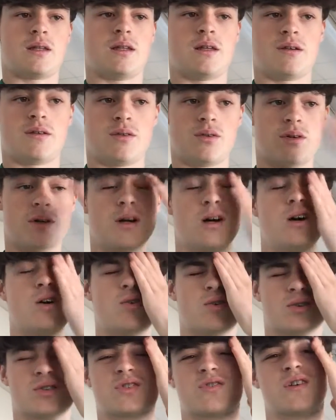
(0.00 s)
They're
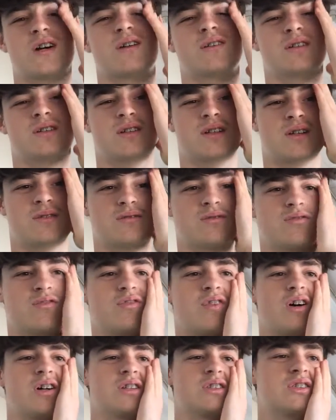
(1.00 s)
also found in like
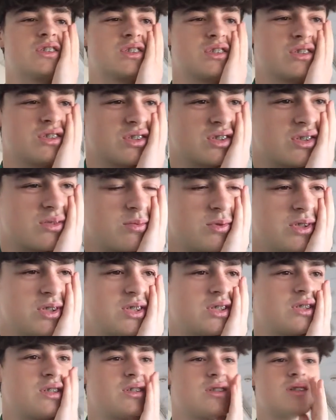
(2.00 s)
refined sugars,
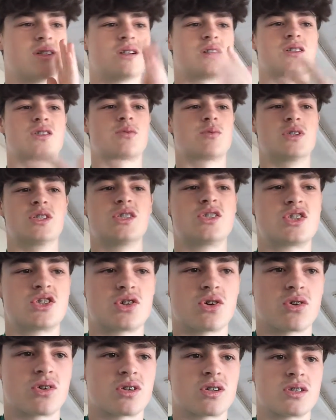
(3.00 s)
which are like sweets,
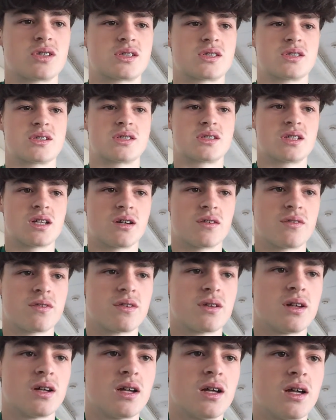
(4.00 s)
chocolates and stuff.
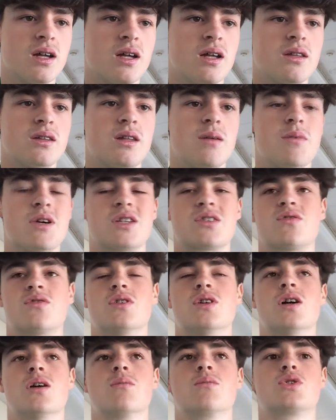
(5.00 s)
They're best
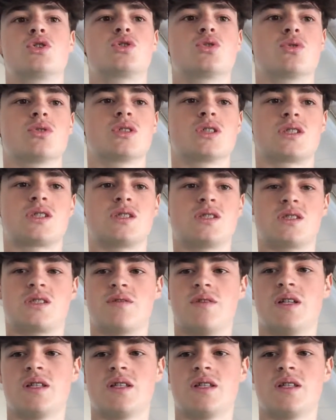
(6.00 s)
for short distance